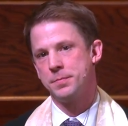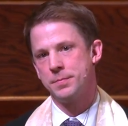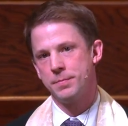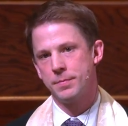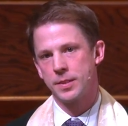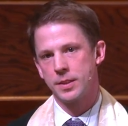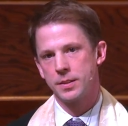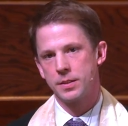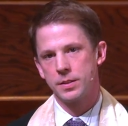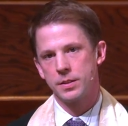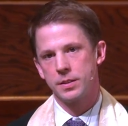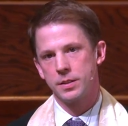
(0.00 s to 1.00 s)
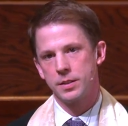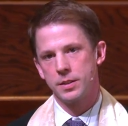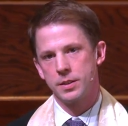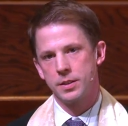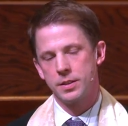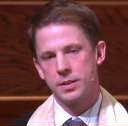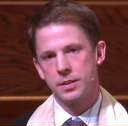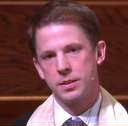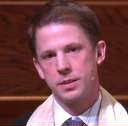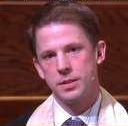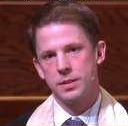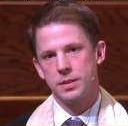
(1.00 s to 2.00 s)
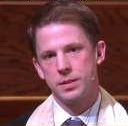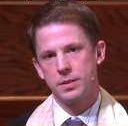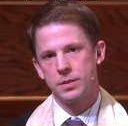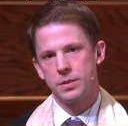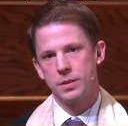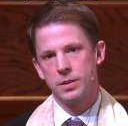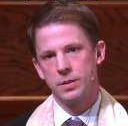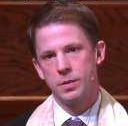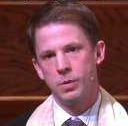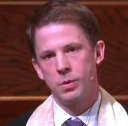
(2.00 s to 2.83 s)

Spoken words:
(no one is talking)